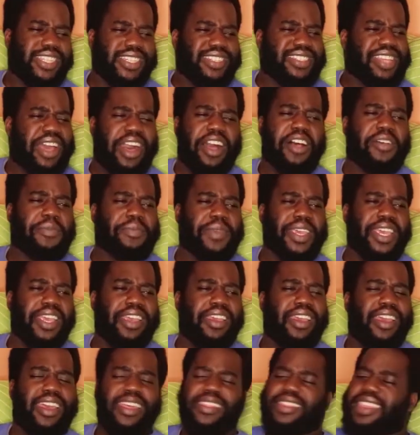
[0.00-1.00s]
to tell
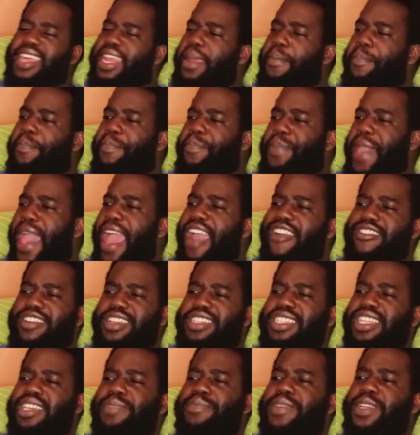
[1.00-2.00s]
me that a
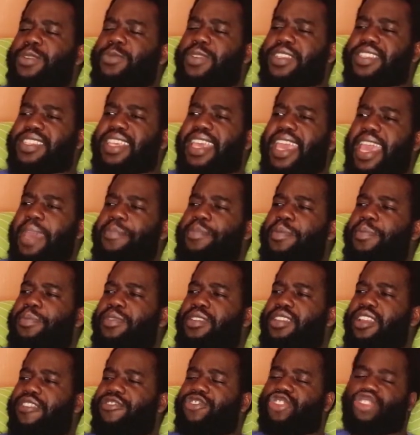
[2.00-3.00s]
parademon was
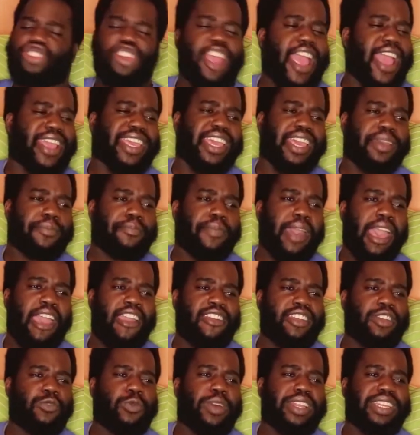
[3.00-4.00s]
capable of tracking
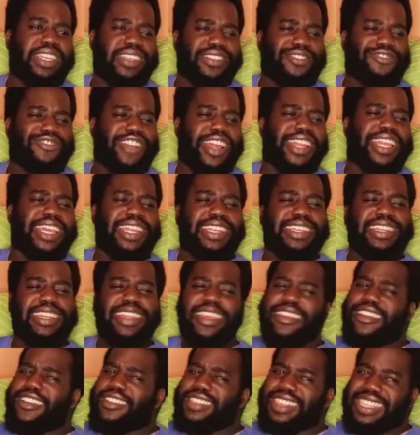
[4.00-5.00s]
Barry when he's running
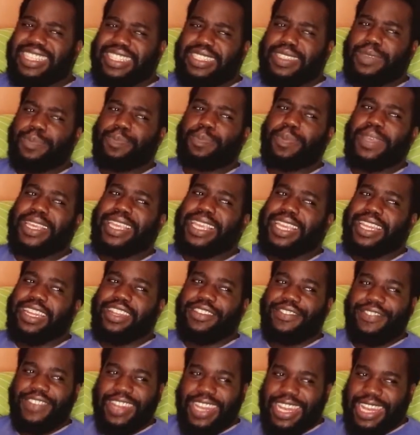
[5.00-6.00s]
near the speed
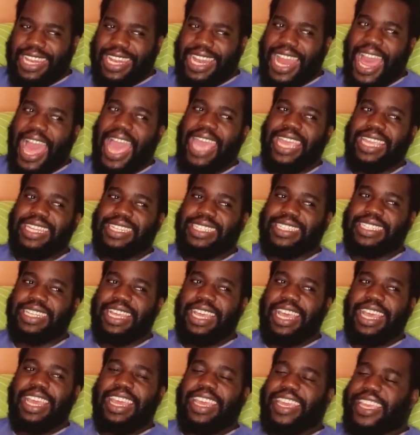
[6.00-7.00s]
of light.
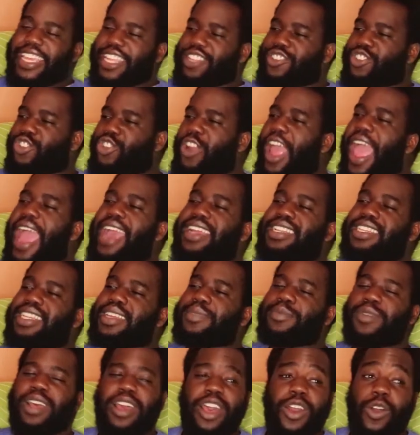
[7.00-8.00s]
He tracked
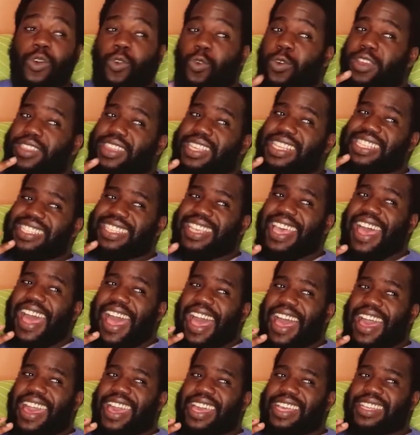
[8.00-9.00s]
him with his
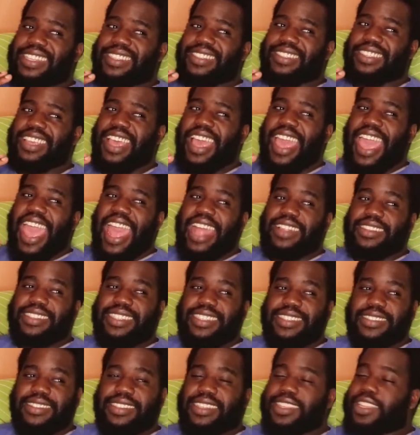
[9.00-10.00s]
eyes and
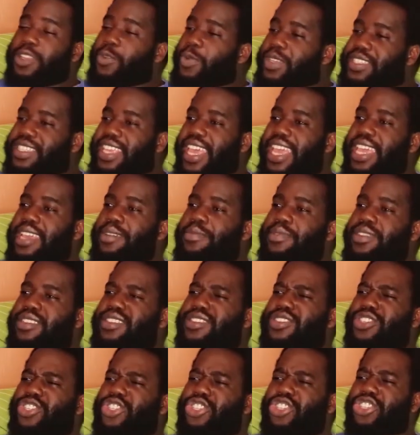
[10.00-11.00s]
still was able
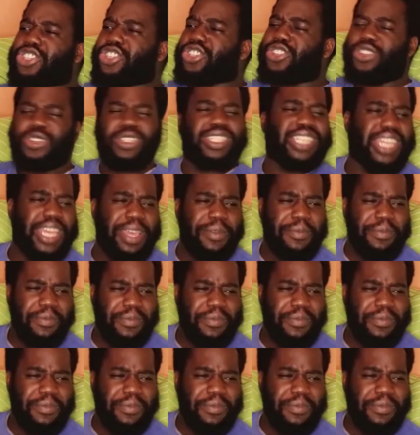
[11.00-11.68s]
to shoot him?